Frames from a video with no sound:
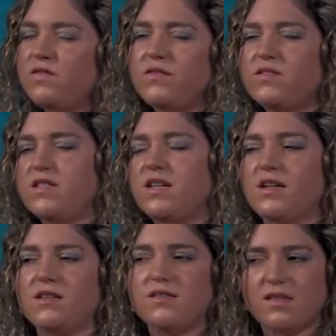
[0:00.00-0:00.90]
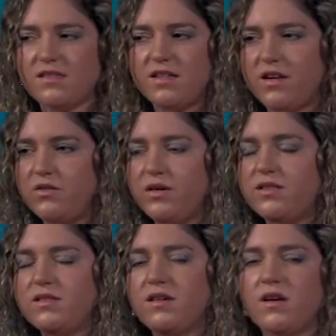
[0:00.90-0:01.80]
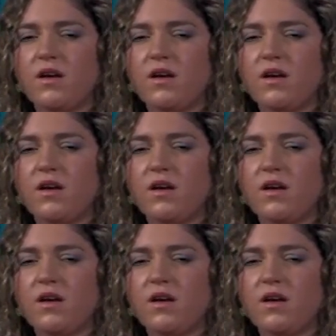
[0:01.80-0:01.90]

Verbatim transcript: 15, 1600s